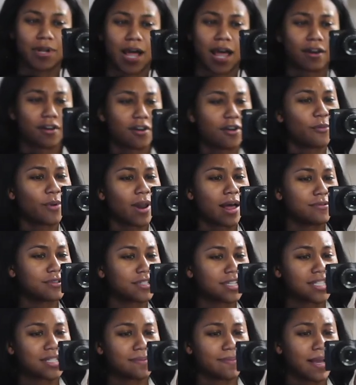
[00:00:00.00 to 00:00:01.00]
I don't know what I
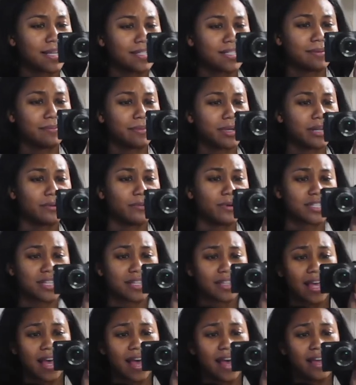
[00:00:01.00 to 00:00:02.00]
was expecting, but it
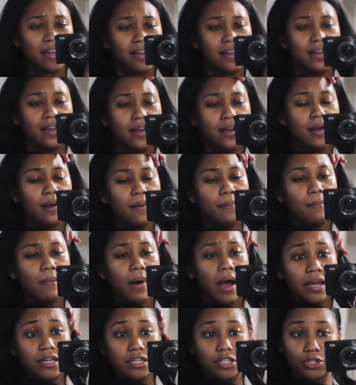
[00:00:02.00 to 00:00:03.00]
wasn't that.
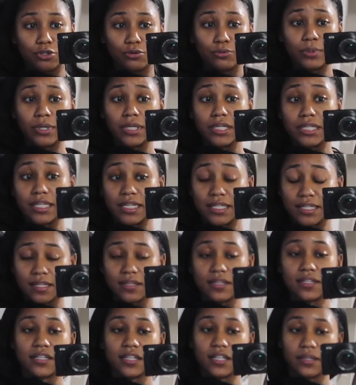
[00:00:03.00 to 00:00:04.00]
Mind you, he did
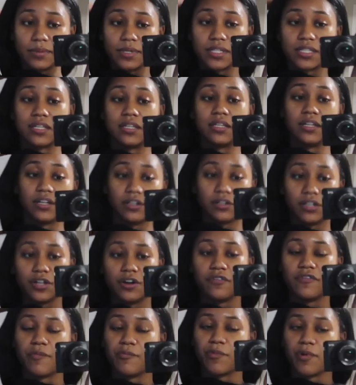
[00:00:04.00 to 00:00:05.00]
send the syllabus in literally
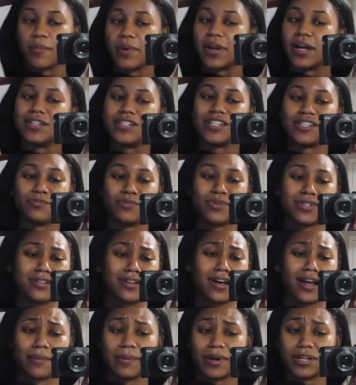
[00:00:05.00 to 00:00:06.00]
November, but I just was
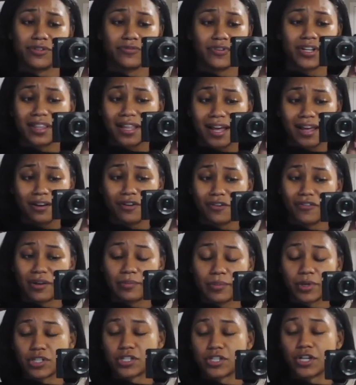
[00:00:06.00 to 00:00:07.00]
not about to read that in
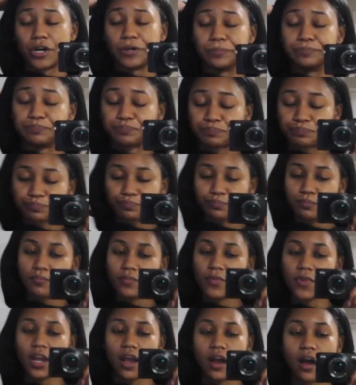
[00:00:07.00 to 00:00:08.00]
November. So
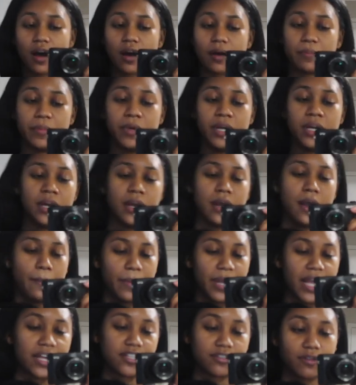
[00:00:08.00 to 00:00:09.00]
um
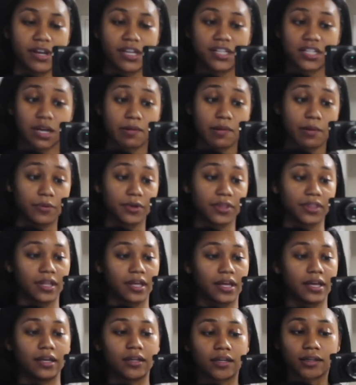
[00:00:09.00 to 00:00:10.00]
but yeah, so I need to come up with
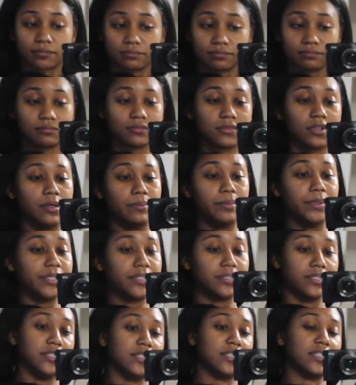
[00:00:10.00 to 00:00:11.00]
like a
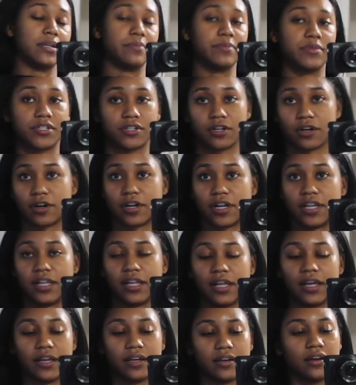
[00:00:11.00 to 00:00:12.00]
business that I'm gonna start and
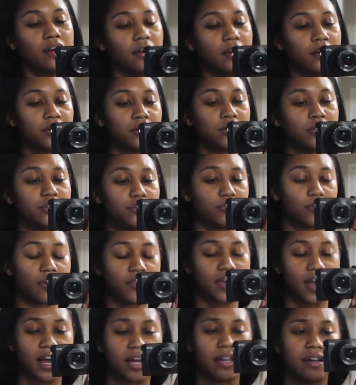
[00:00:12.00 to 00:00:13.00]
like do all
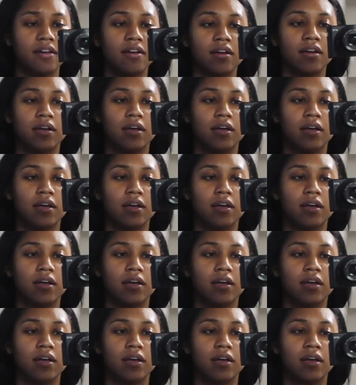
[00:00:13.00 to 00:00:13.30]
that.